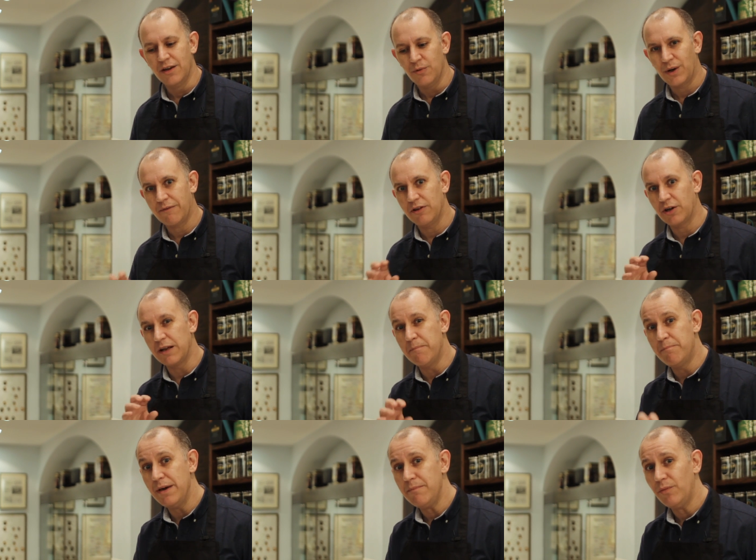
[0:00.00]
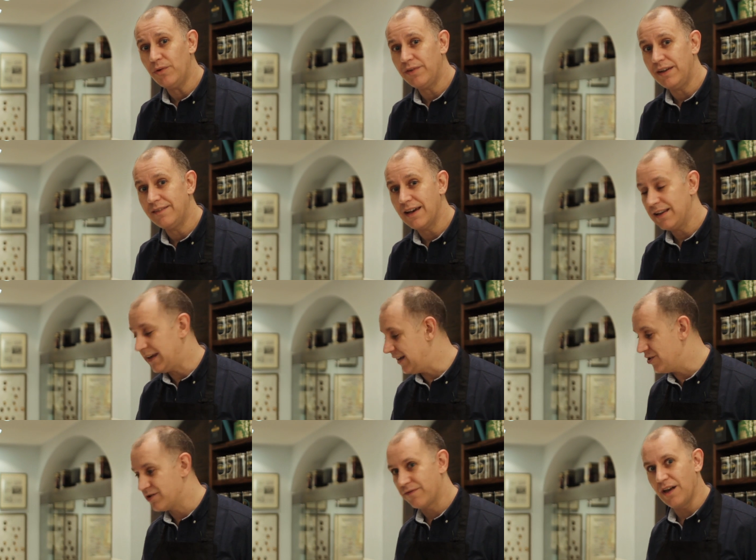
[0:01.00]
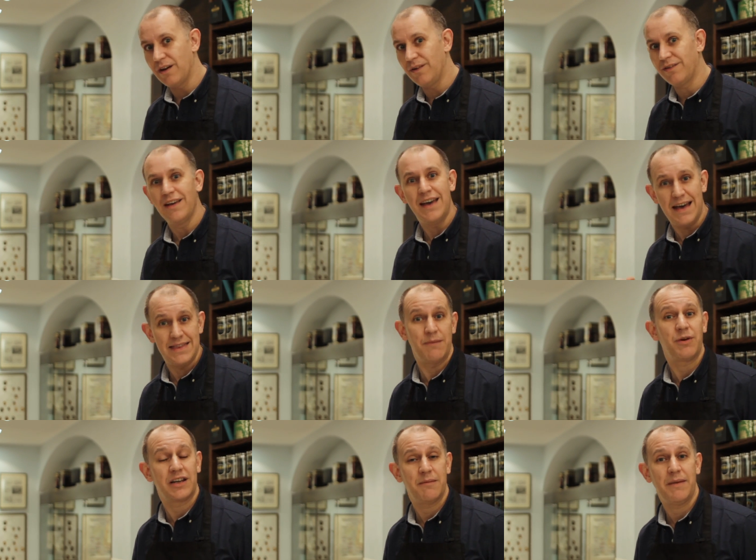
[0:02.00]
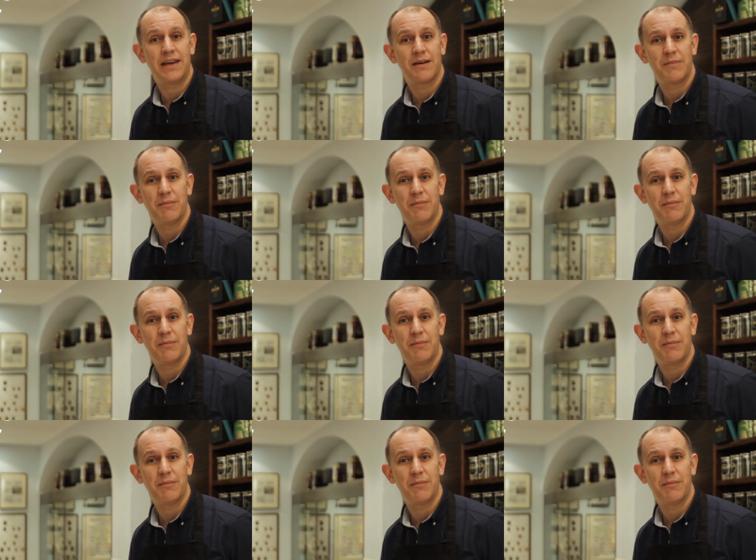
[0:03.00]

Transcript: We're going to have a look in a bit more detail at each of those, and then we're going to make up the